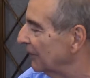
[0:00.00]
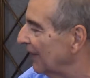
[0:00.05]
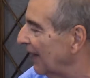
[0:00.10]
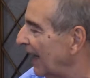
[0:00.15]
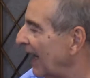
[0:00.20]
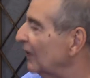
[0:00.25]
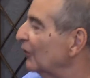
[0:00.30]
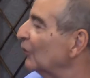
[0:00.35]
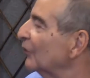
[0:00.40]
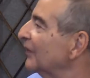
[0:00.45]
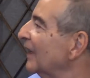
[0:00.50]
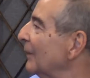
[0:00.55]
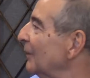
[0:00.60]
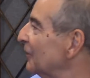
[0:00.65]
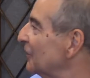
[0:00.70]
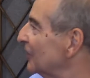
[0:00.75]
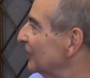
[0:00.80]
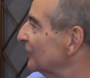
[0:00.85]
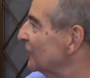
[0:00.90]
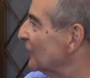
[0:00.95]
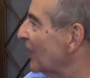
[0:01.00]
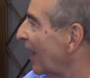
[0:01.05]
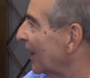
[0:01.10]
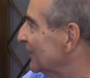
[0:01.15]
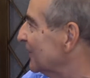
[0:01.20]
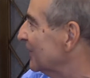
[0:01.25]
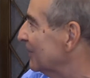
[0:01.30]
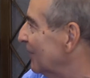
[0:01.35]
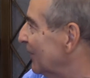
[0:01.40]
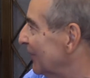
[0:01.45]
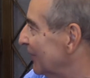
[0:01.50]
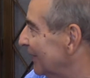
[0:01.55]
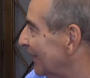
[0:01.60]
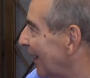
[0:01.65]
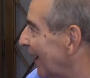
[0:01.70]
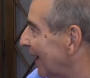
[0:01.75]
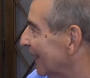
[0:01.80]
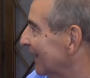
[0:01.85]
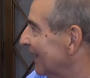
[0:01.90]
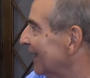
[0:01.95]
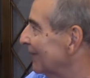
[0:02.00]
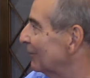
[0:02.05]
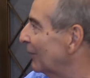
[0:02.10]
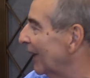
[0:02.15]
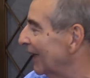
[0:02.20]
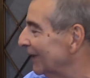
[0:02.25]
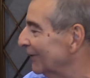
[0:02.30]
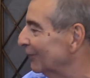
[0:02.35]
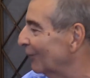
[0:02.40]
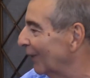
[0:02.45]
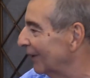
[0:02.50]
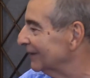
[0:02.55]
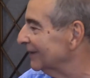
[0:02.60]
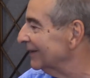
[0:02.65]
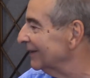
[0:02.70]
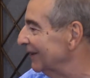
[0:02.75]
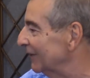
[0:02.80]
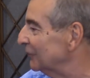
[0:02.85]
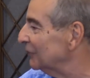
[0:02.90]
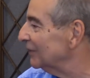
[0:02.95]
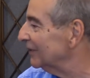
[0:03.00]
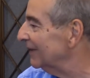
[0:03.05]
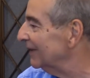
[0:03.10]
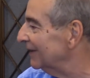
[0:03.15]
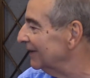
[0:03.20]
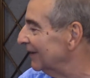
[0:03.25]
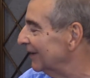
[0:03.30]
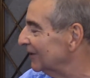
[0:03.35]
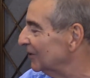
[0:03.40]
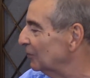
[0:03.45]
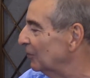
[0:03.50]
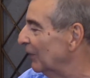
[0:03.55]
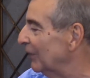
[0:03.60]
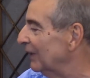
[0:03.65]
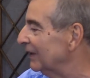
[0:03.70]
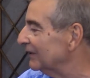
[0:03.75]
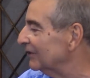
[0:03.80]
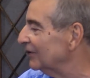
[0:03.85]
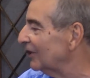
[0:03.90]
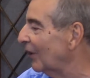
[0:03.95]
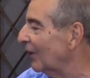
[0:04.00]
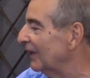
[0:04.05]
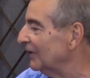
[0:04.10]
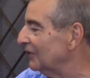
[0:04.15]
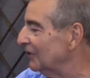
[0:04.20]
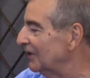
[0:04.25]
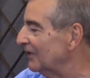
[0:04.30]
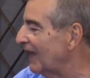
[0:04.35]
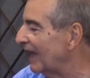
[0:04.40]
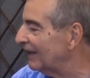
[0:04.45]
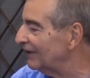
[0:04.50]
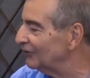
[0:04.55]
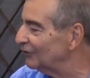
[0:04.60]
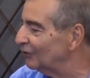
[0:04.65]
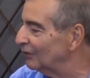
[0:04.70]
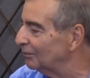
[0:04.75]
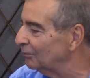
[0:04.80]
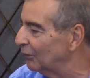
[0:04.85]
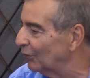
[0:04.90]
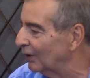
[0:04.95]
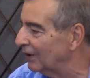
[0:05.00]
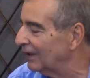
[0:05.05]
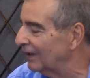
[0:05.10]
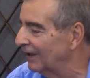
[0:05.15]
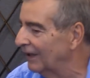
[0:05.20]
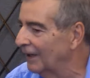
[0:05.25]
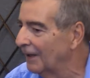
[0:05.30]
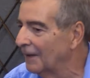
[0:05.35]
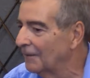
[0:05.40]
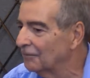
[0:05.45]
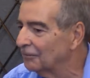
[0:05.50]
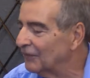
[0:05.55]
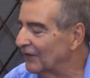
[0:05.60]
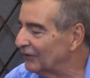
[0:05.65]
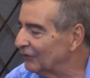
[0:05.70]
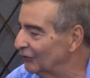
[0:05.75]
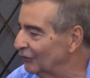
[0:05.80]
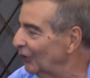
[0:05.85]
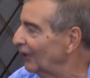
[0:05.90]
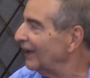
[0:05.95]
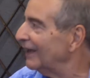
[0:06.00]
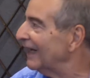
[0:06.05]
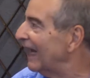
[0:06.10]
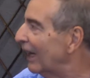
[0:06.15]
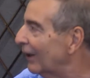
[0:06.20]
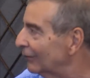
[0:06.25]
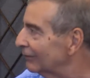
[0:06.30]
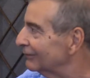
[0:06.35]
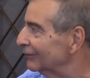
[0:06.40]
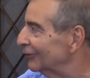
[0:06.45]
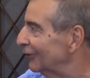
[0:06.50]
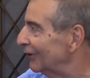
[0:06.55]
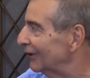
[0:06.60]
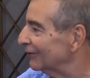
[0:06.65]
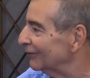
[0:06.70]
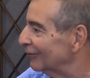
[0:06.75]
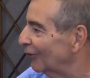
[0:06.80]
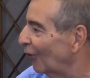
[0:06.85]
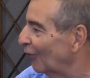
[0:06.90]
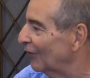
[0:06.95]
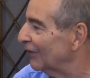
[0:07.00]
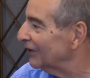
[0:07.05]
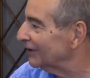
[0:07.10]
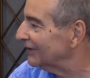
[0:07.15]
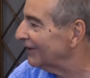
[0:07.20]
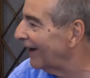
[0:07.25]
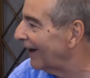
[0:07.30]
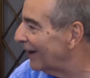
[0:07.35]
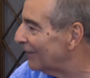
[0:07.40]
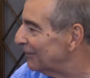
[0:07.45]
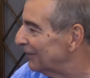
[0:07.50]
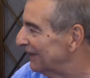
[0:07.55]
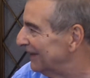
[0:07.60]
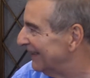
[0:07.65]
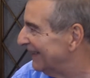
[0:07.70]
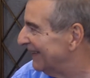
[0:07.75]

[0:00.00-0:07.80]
I don't know if they were just joshing me or not, but it was an interesting experience. So I turned that into a book and took it over the top.